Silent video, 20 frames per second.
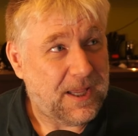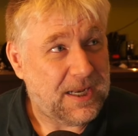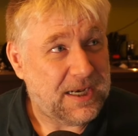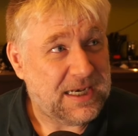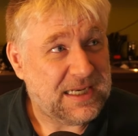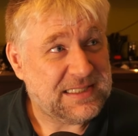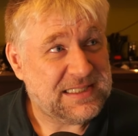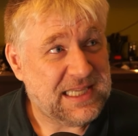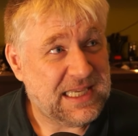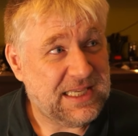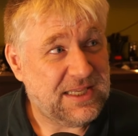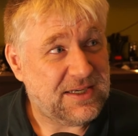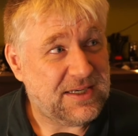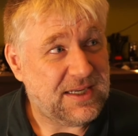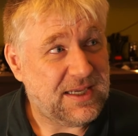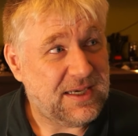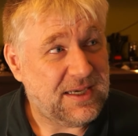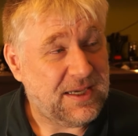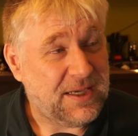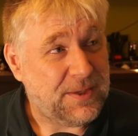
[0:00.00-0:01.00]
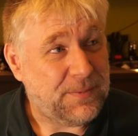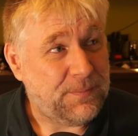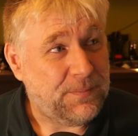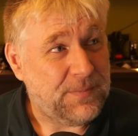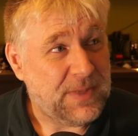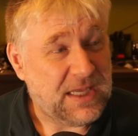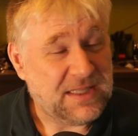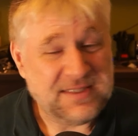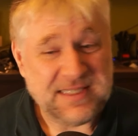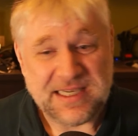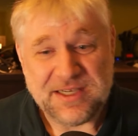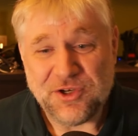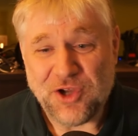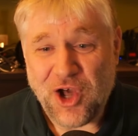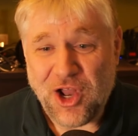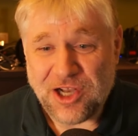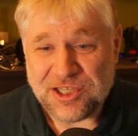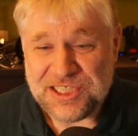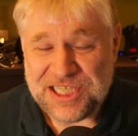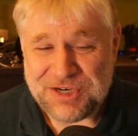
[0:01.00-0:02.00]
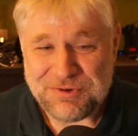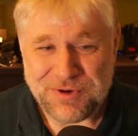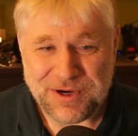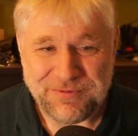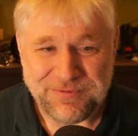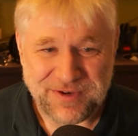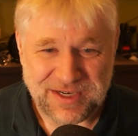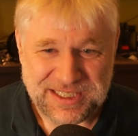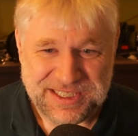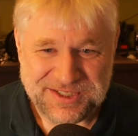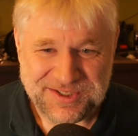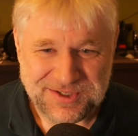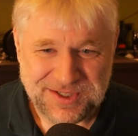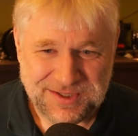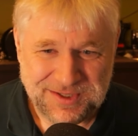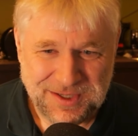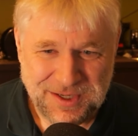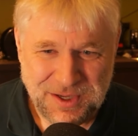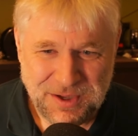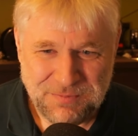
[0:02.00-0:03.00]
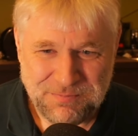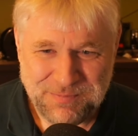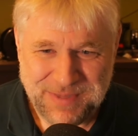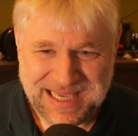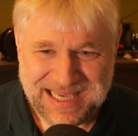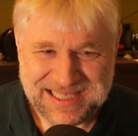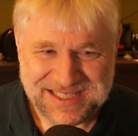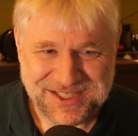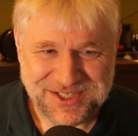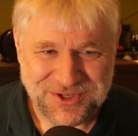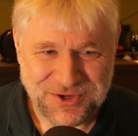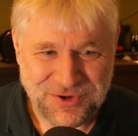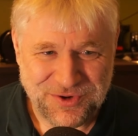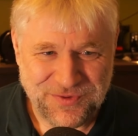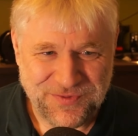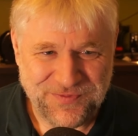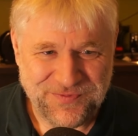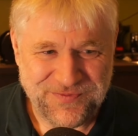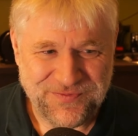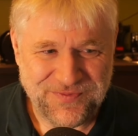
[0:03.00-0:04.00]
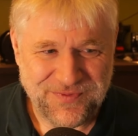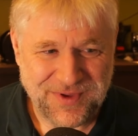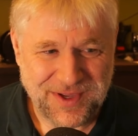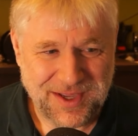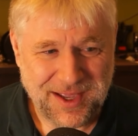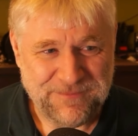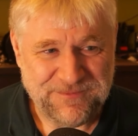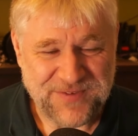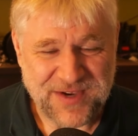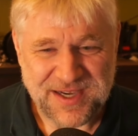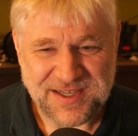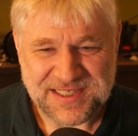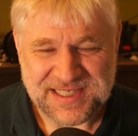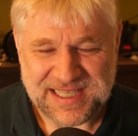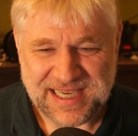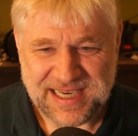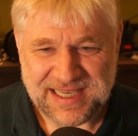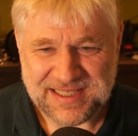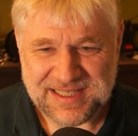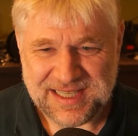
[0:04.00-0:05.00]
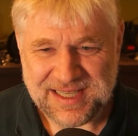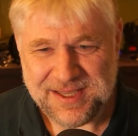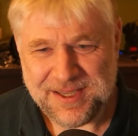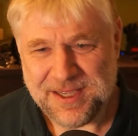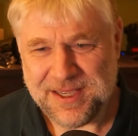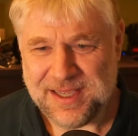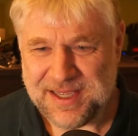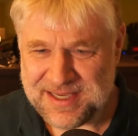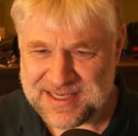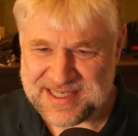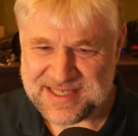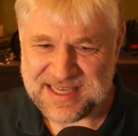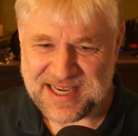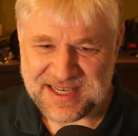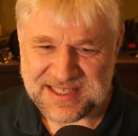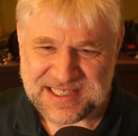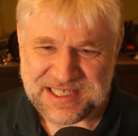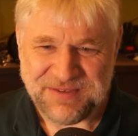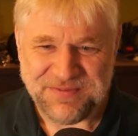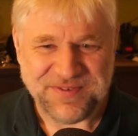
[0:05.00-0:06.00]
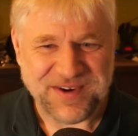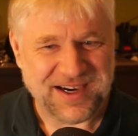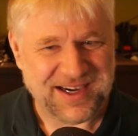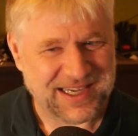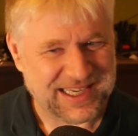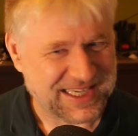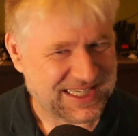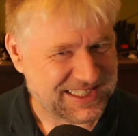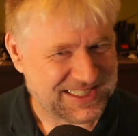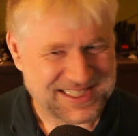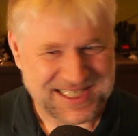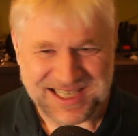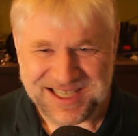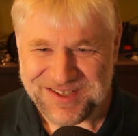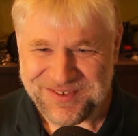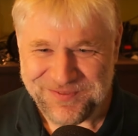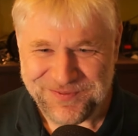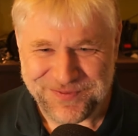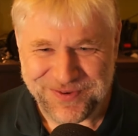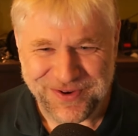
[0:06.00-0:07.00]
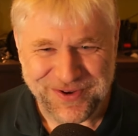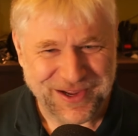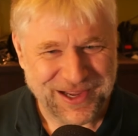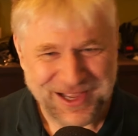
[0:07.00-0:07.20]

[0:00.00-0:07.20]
let's say, an, um, a technology revolution being so fast at sassifying itself.